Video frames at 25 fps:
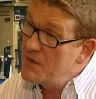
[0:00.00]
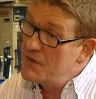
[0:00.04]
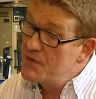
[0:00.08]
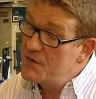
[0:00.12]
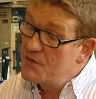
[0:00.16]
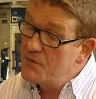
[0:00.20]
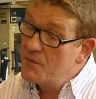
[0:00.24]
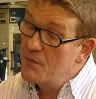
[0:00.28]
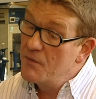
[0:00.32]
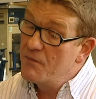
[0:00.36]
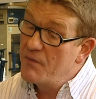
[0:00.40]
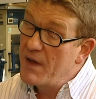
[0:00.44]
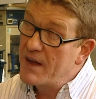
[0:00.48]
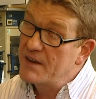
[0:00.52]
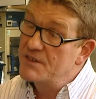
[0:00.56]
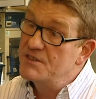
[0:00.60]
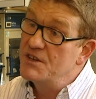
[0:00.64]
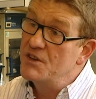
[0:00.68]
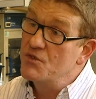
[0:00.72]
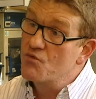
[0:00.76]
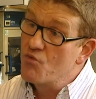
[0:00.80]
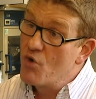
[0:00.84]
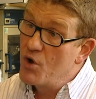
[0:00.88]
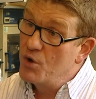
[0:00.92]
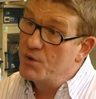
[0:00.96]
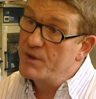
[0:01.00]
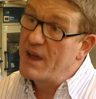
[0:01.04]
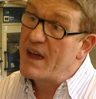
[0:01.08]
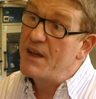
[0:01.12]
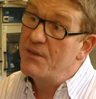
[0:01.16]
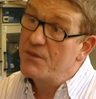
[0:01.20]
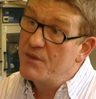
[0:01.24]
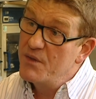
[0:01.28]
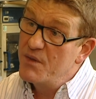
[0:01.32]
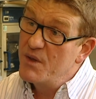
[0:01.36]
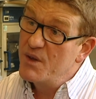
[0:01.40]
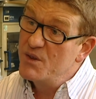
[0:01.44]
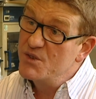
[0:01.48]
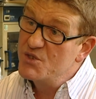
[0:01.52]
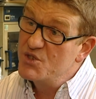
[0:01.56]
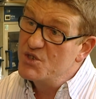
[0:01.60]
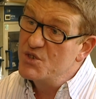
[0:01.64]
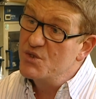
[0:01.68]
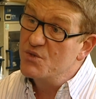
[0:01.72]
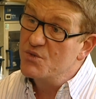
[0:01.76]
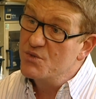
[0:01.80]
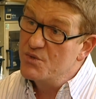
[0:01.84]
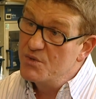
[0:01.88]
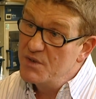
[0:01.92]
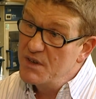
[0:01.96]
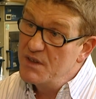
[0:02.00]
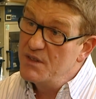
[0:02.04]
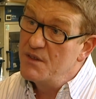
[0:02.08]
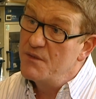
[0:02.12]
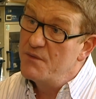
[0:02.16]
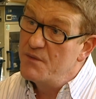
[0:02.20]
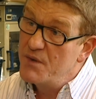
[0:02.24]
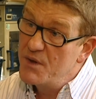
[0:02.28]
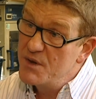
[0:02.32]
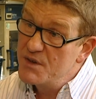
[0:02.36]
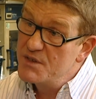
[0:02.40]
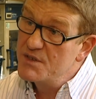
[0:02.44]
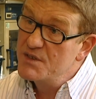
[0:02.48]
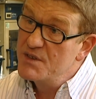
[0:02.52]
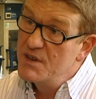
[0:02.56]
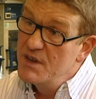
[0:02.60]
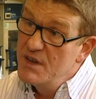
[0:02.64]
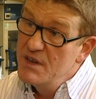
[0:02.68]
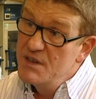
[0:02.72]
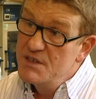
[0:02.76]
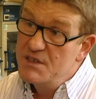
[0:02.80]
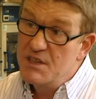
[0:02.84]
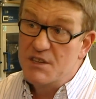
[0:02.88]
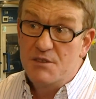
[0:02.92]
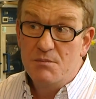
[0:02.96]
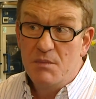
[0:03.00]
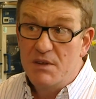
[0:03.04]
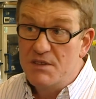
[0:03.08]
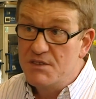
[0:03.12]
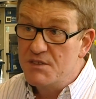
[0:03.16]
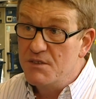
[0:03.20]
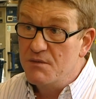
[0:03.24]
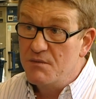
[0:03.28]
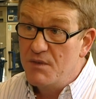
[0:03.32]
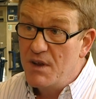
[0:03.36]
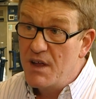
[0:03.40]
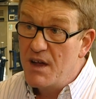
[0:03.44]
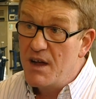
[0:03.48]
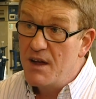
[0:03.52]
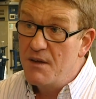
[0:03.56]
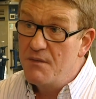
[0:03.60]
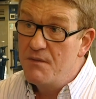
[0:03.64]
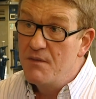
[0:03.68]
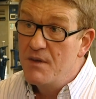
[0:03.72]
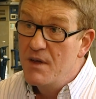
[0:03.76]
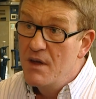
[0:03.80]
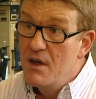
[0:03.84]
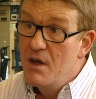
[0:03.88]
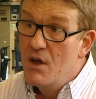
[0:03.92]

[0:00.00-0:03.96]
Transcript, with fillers: this vaccine rolled out to those children in the first 6 months of life,